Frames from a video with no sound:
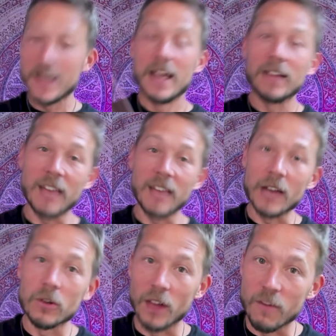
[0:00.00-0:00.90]
And tell
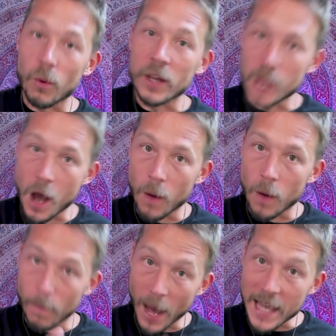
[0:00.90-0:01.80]
your loved one, you know,
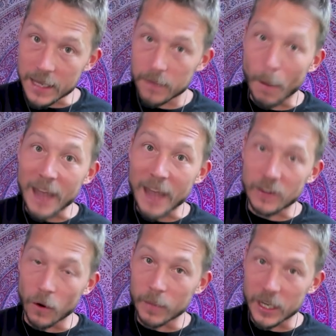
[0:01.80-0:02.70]
Mike
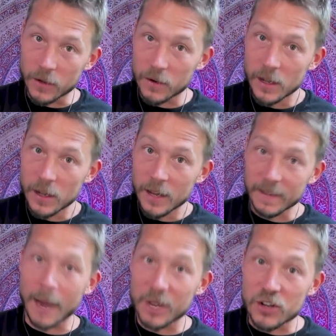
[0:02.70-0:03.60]
told me, dude,
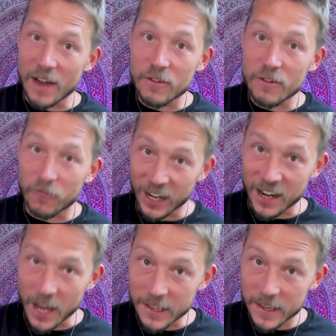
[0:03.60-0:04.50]
that I'm going to drive you freaking
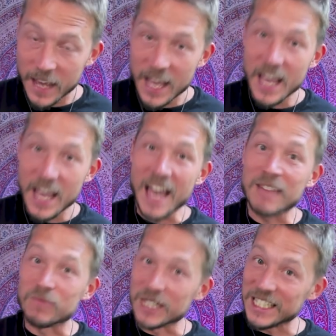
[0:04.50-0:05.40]
nuts.
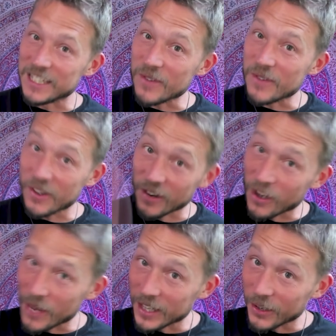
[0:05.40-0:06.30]
And once you start
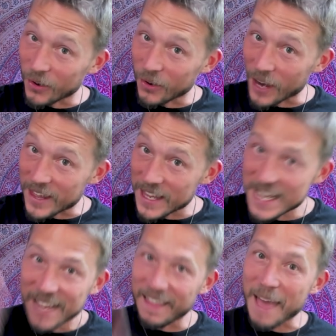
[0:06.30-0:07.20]
going a little crazy,
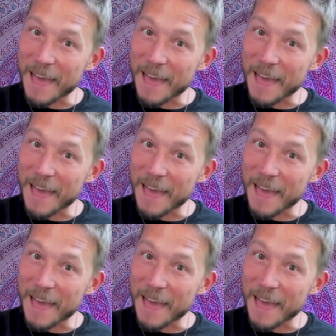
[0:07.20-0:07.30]
that